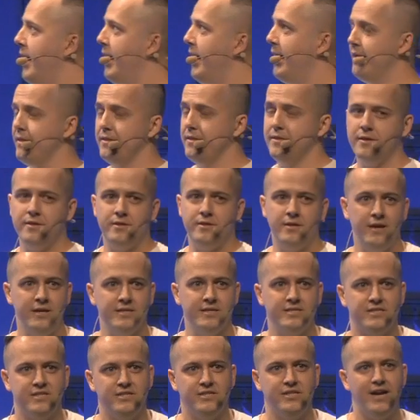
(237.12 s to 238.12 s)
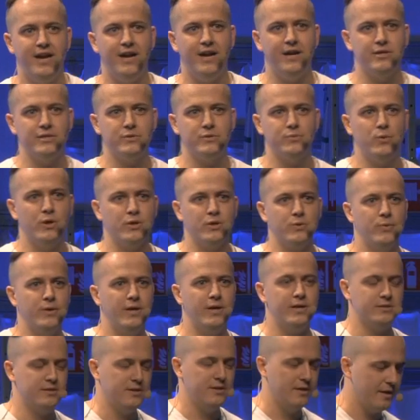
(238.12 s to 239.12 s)
And the third scenario is what
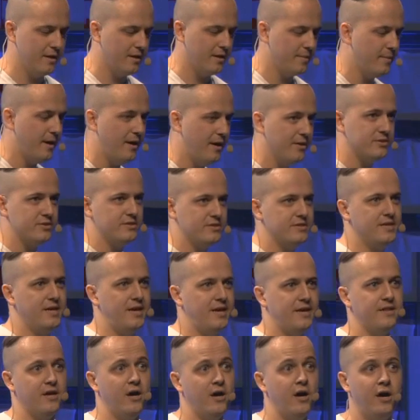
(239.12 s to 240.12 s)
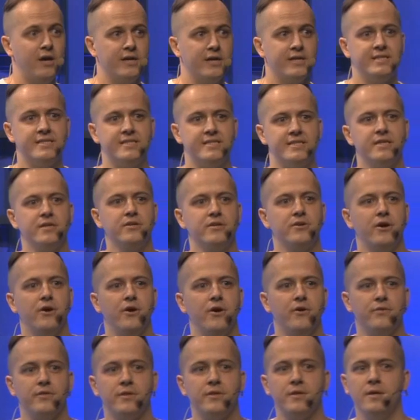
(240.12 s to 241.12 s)
we are talking about today, the hockey stick
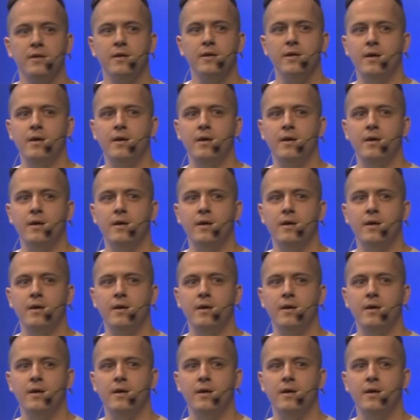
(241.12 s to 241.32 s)
growth.